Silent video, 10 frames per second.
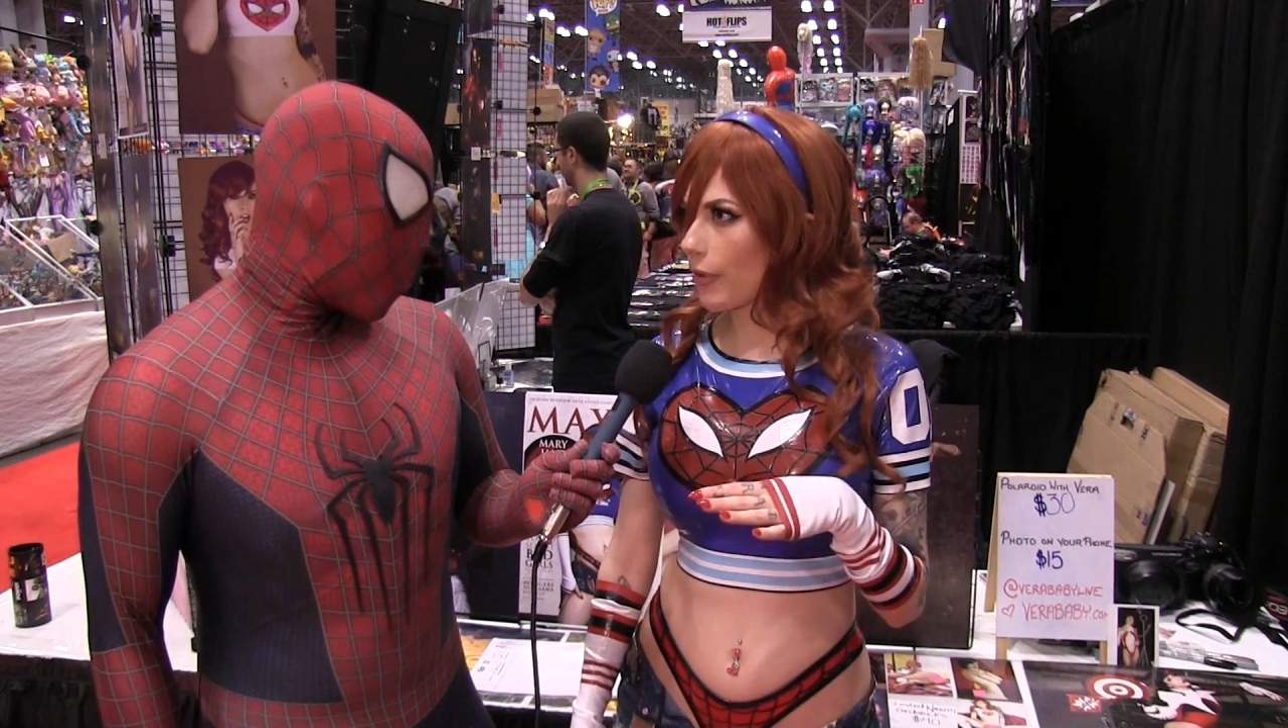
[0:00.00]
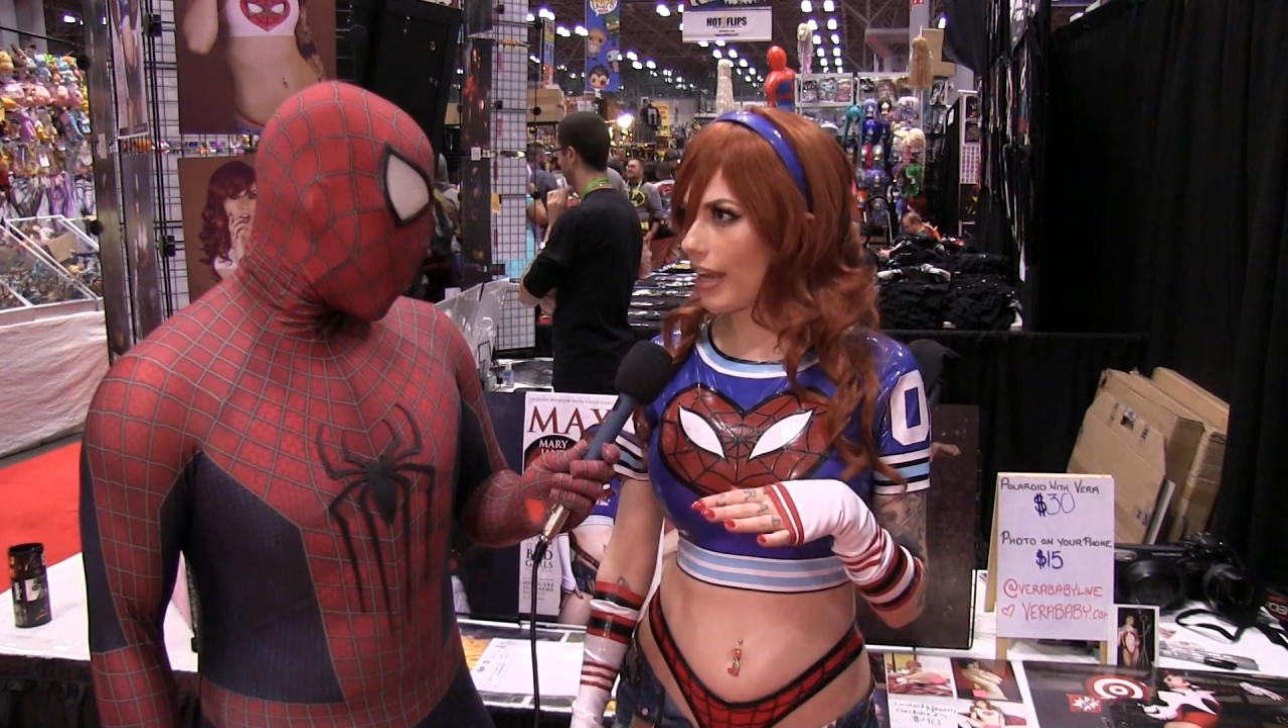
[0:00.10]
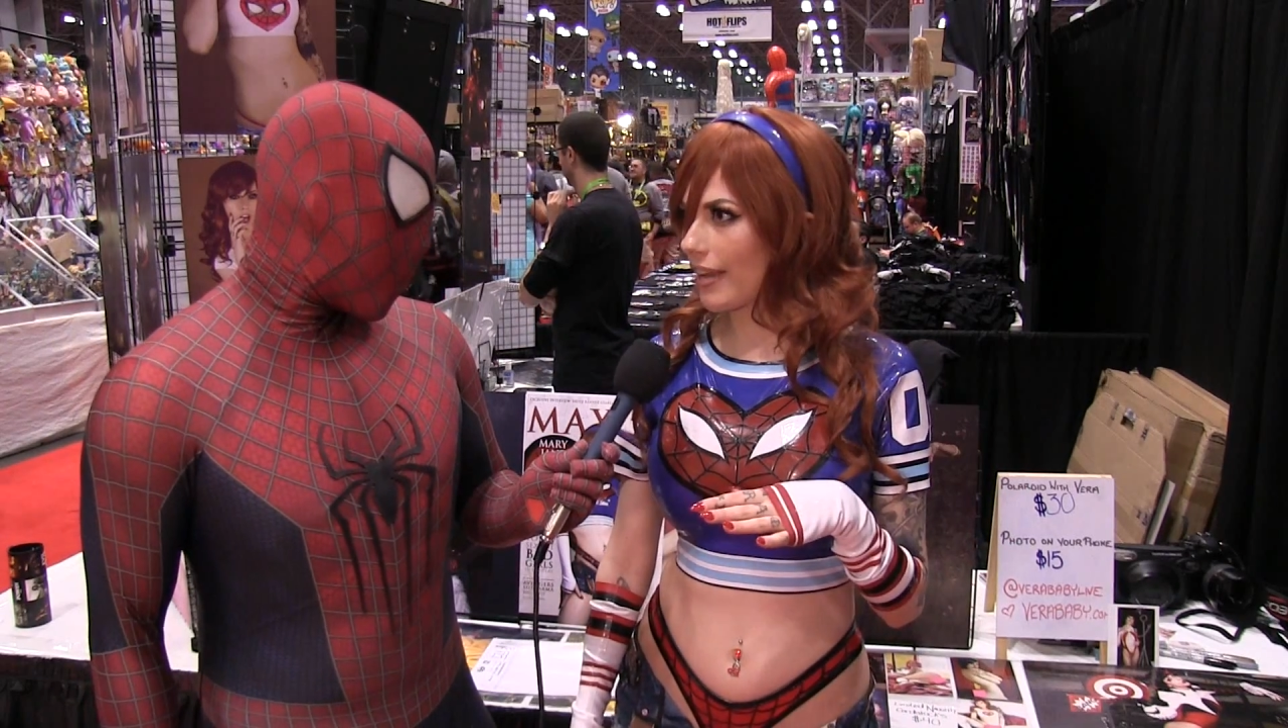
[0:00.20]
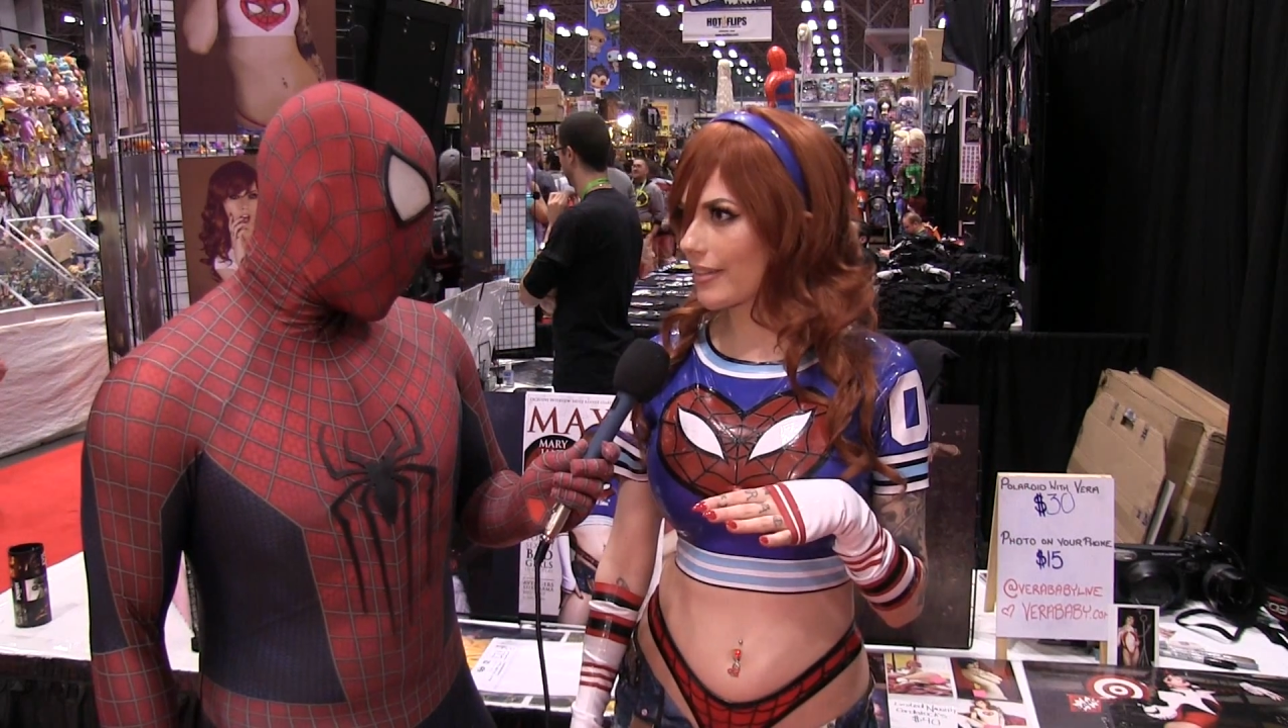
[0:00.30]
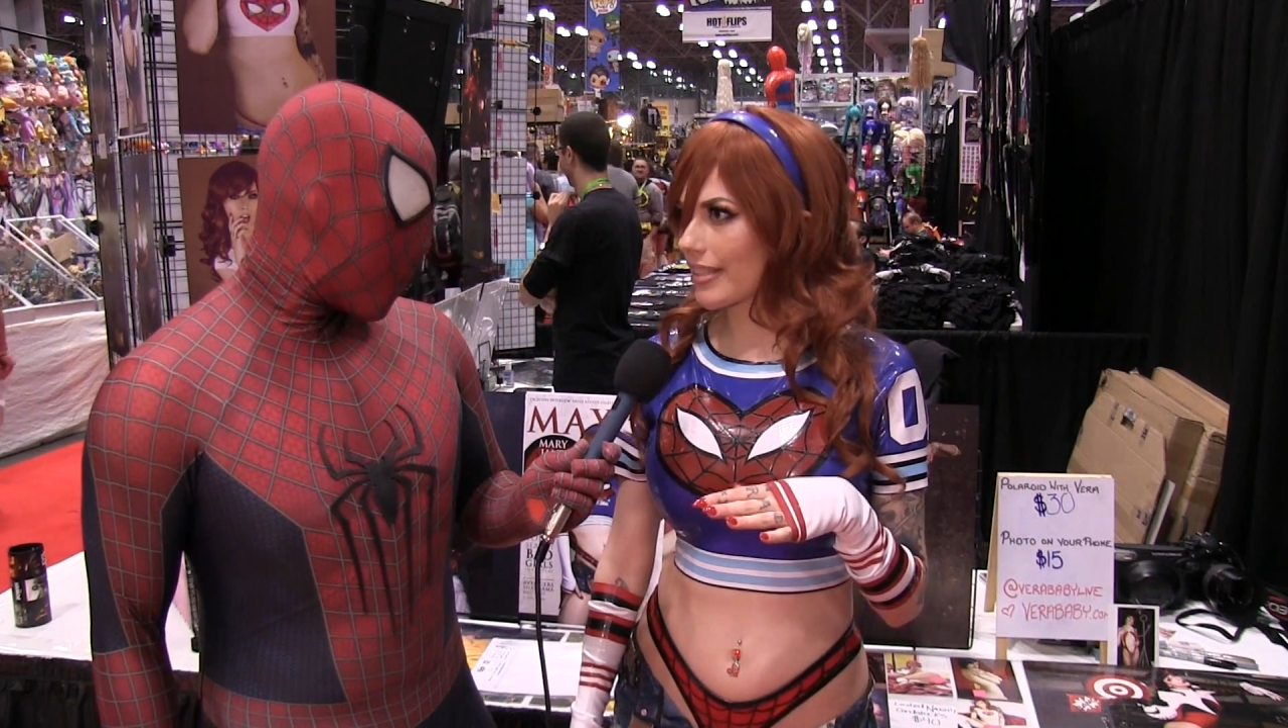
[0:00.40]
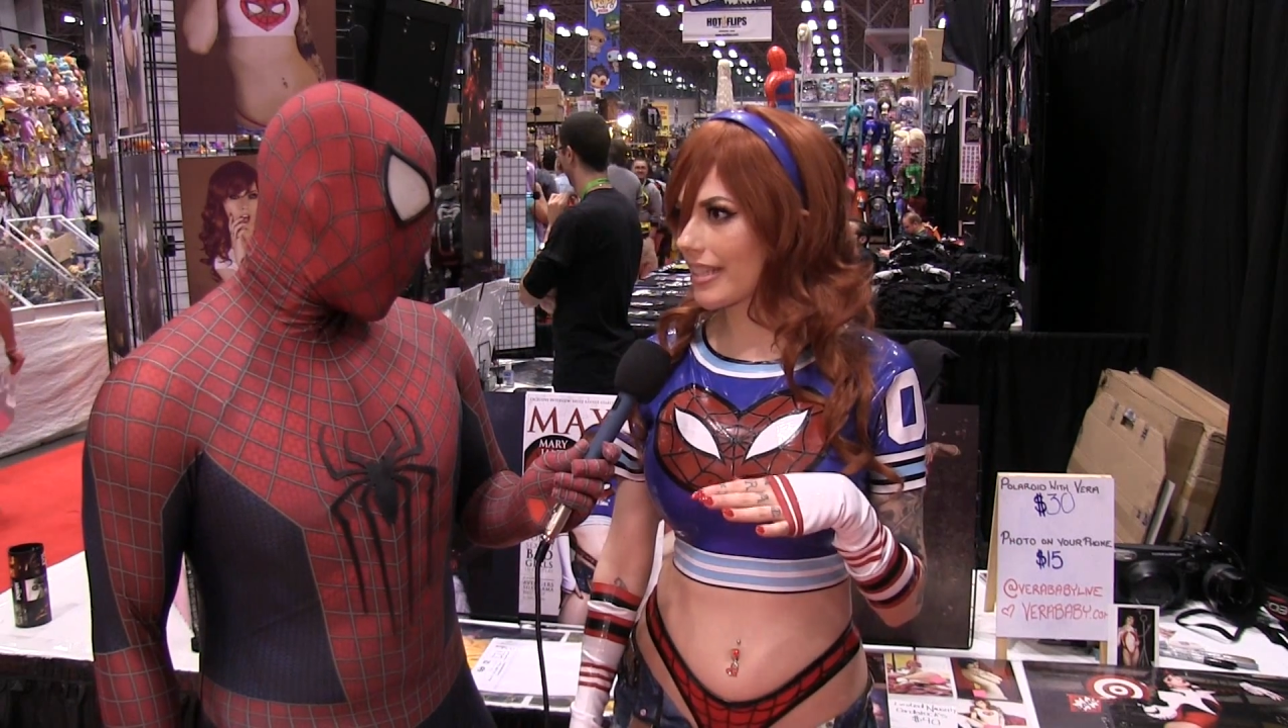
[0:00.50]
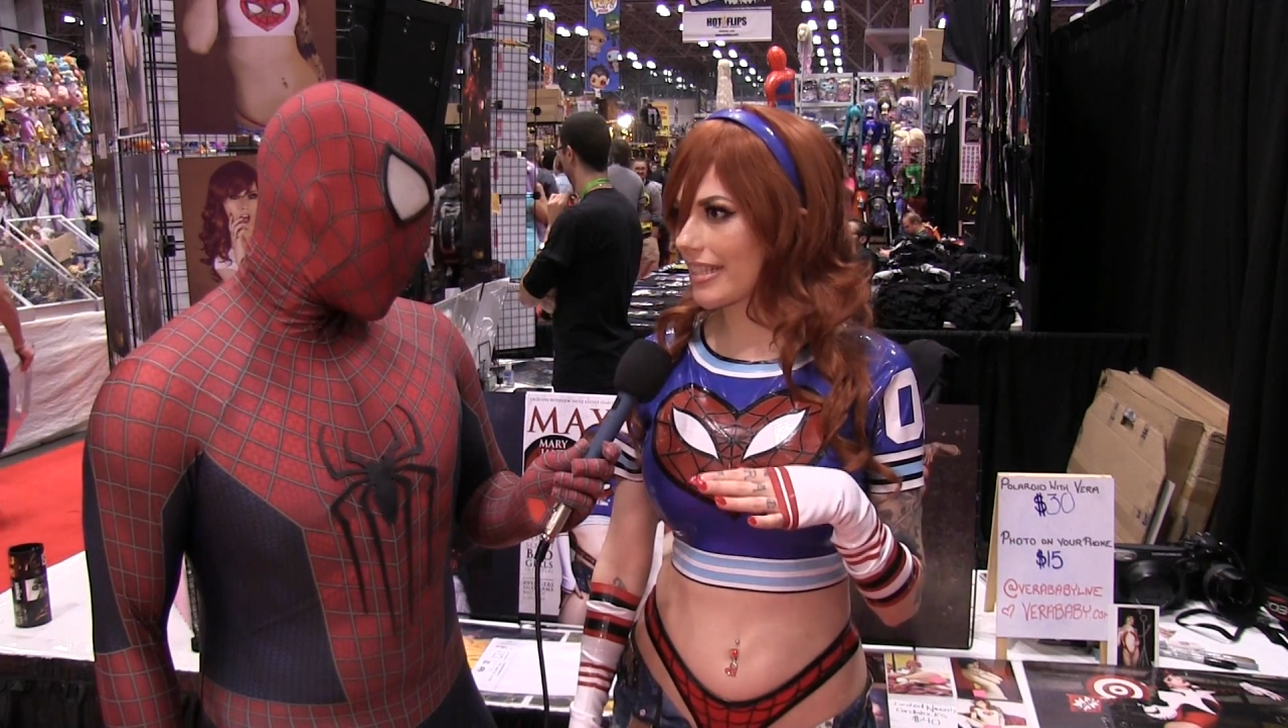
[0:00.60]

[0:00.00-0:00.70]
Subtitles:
pronounce